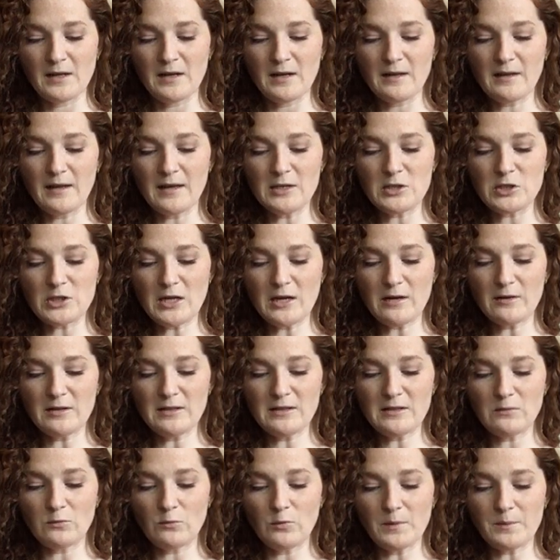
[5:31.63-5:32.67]
Eli shouted
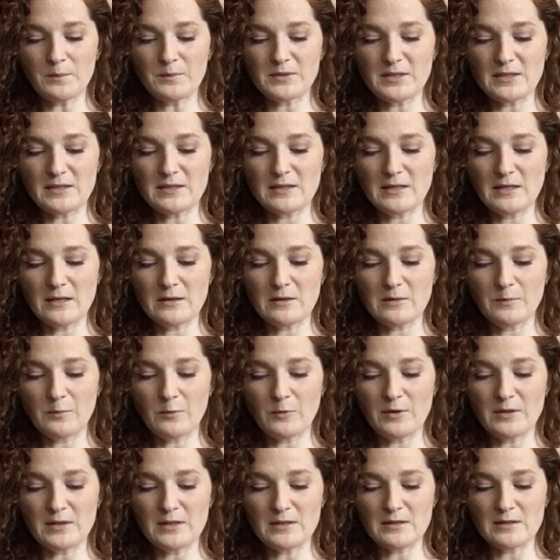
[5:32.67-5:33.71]
and whooped
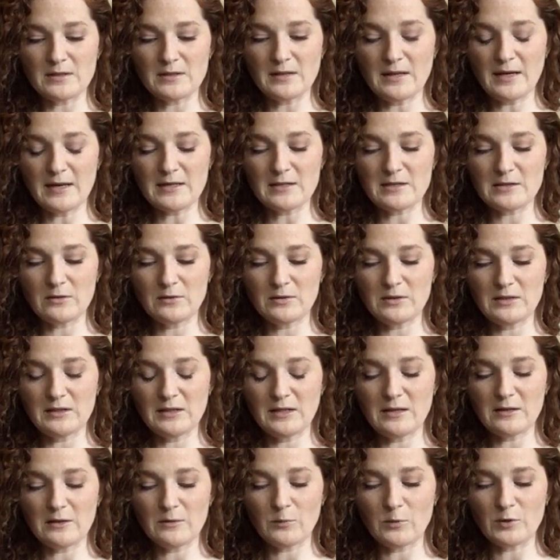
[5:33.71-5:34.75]
as so did the
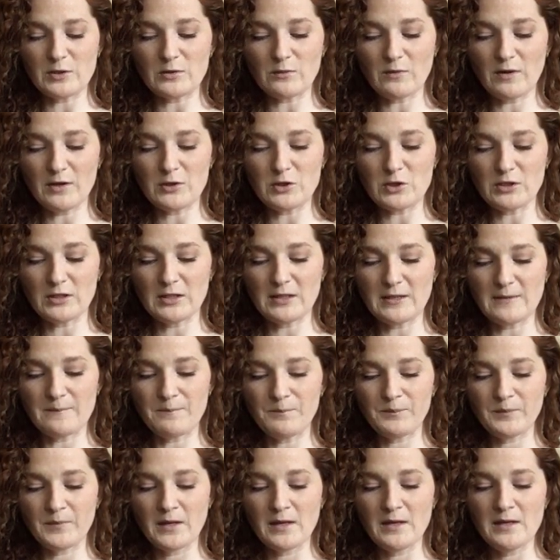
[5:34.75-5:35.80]
other boys watching him.
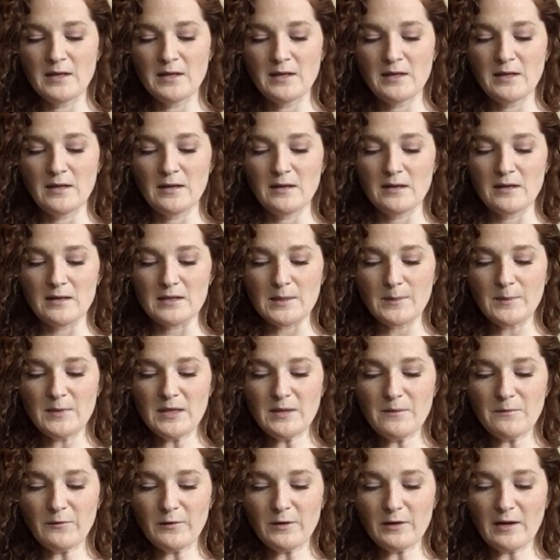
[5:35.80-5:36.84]
Some of
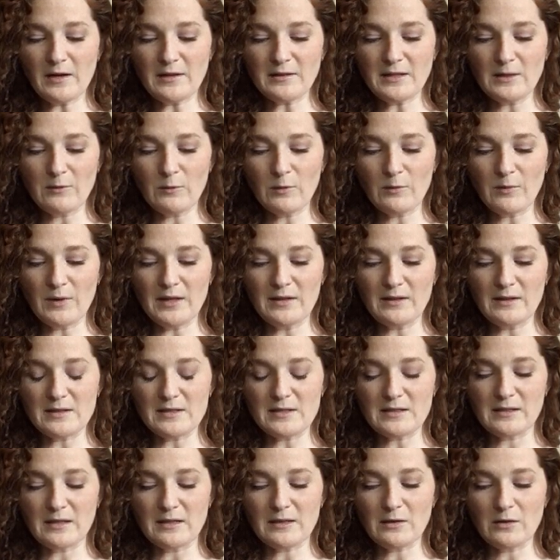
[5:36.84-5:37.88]
them forgot they were weightless
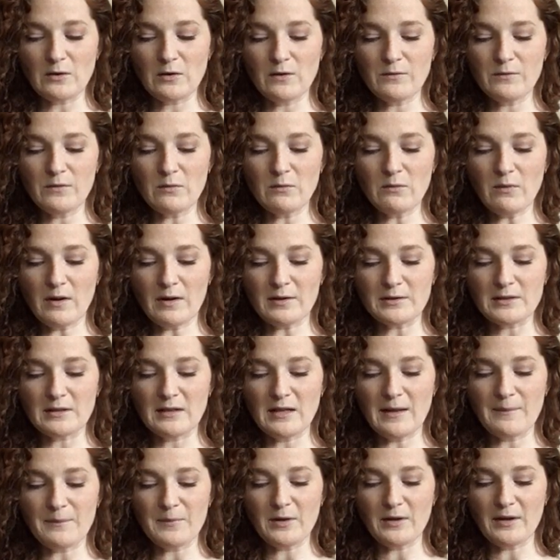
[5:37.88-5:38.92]
and let go of the wall to
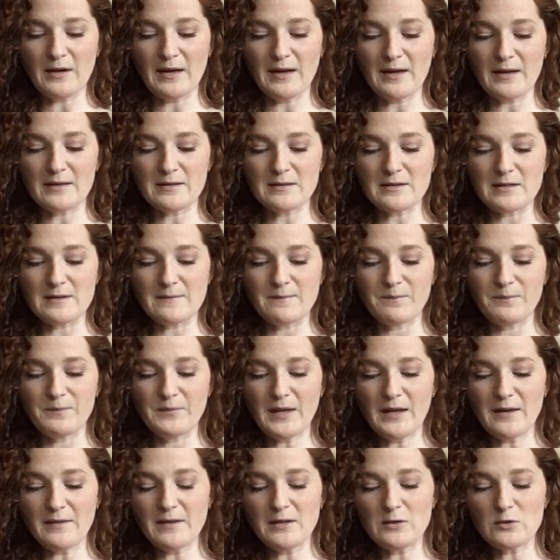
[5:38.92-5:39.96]
clap their hands.
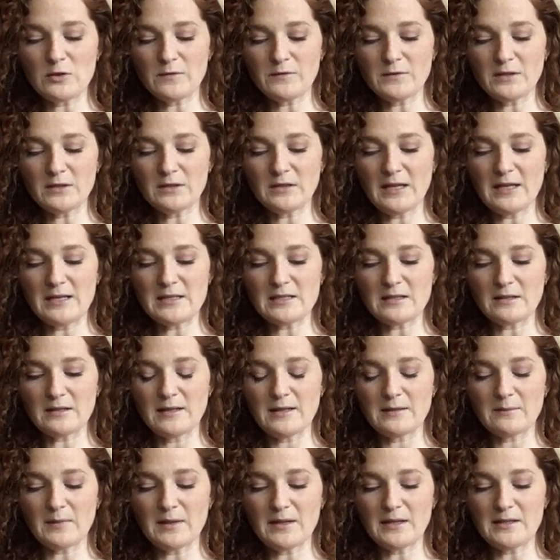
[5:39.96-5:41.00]
Now they drifted lazily
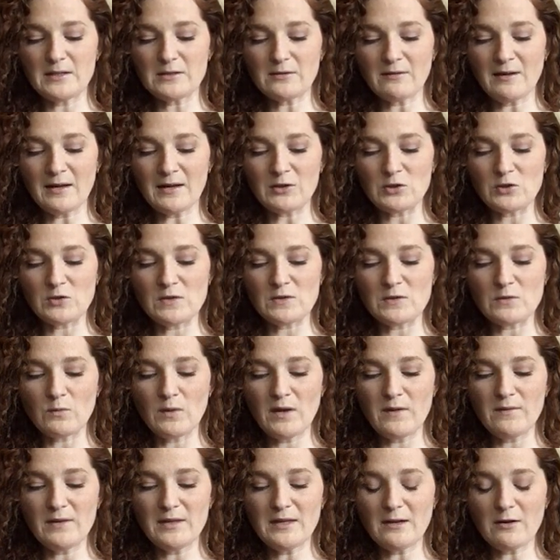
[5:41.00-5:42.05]
in many directions,
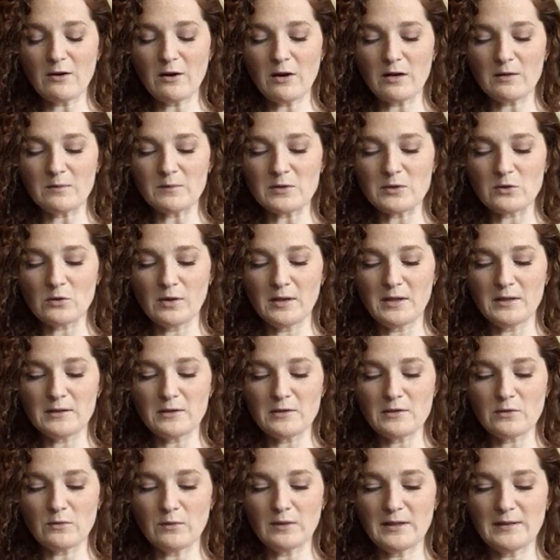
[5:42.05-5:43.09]
waving their arms, trying to
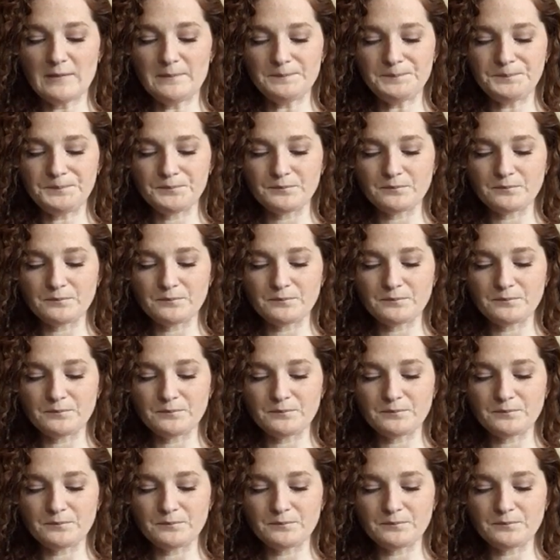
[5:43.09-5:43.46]
swim.